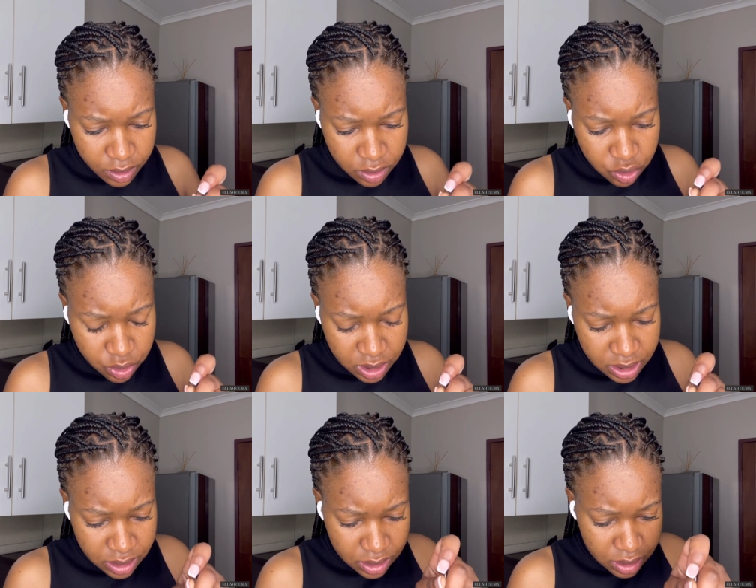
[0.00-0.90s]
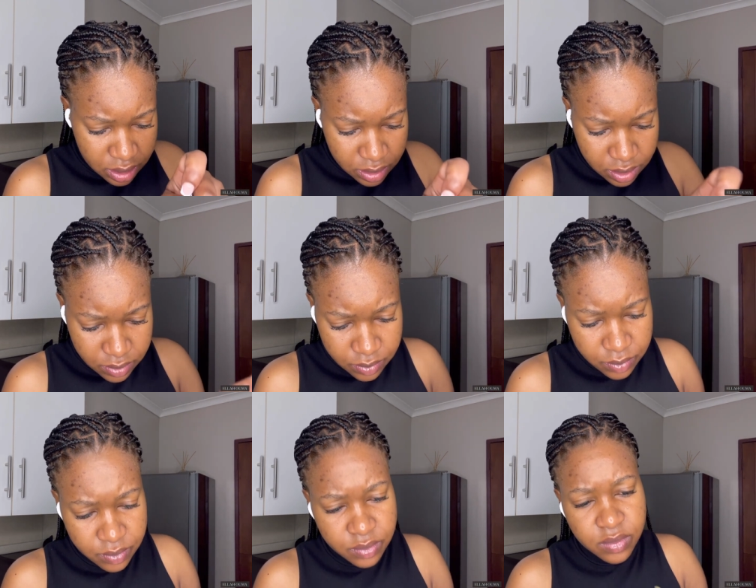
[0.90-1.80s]
Did you eat it? What?
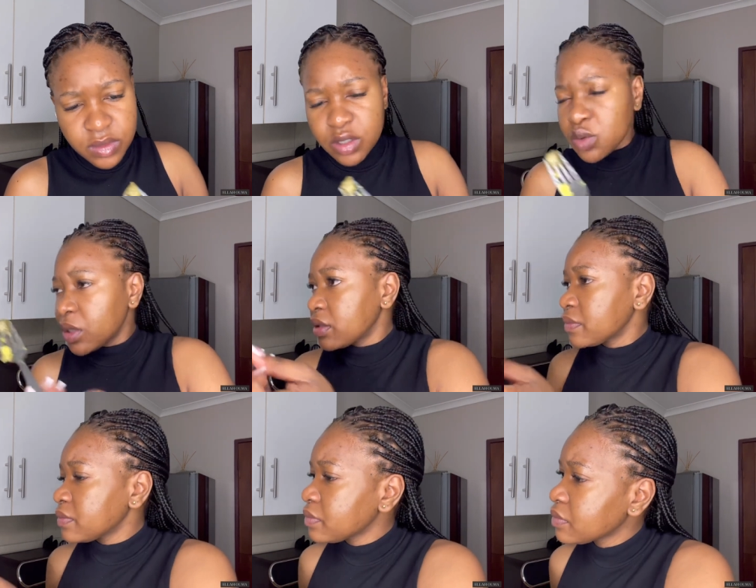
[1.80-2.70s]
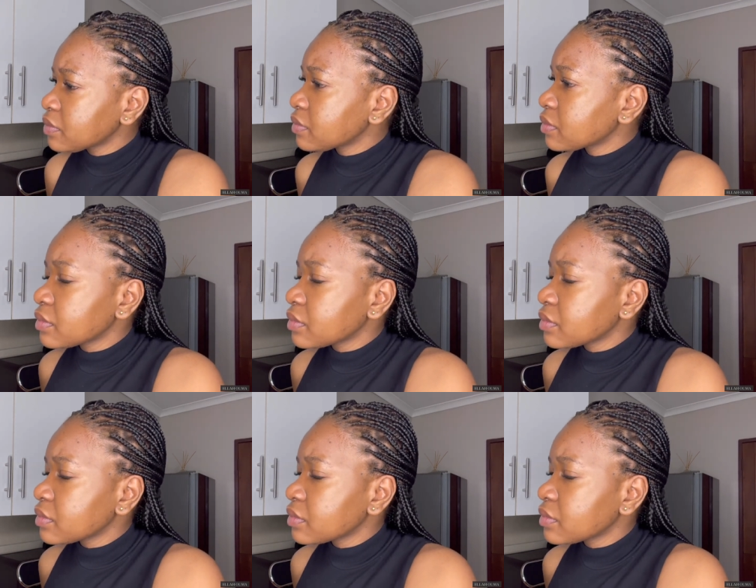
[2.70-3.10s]
This one. Mm.